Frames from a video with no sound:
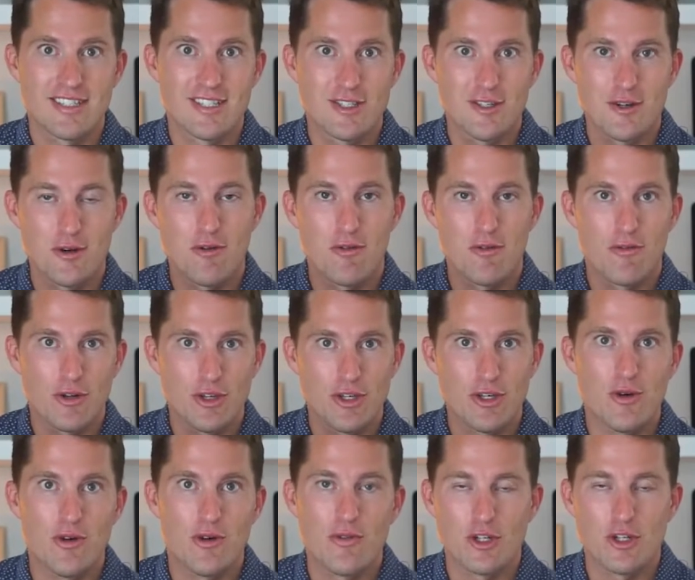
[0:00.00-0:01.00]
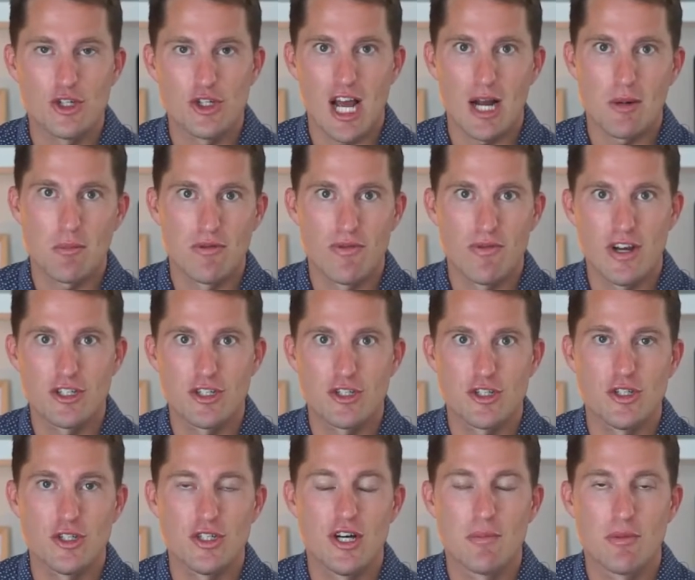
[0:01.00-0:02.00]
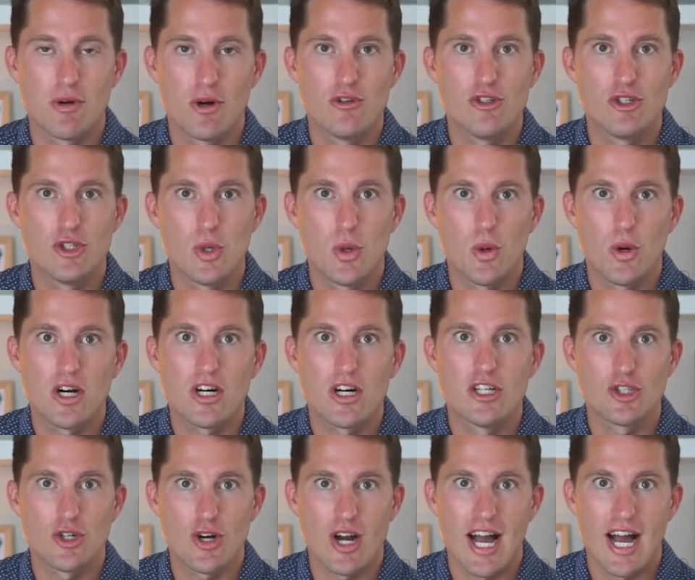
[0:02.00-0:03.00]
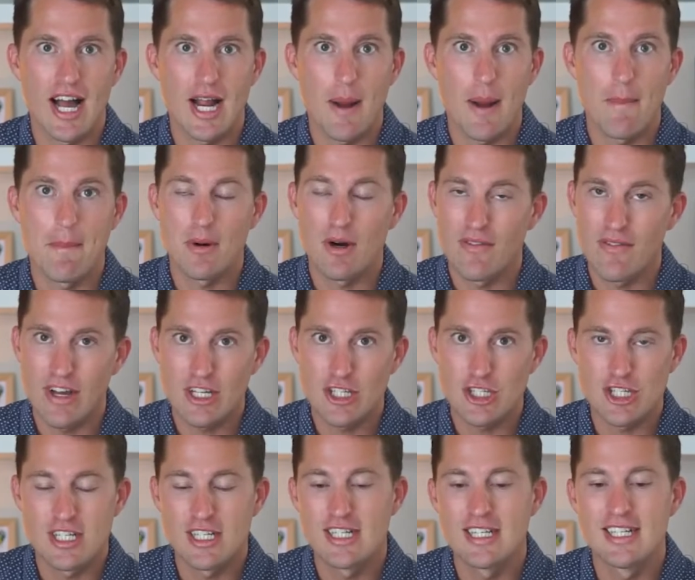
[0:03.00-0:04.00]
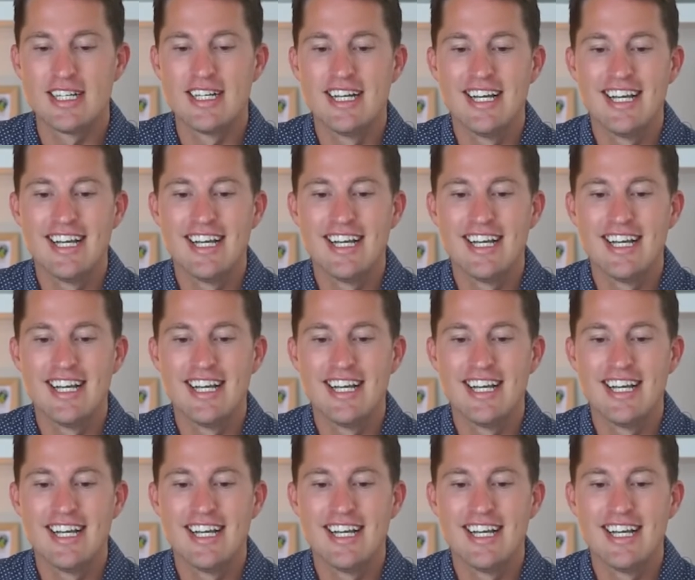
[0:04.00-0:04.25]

So for you, if you're a drag professional, approach your drag profession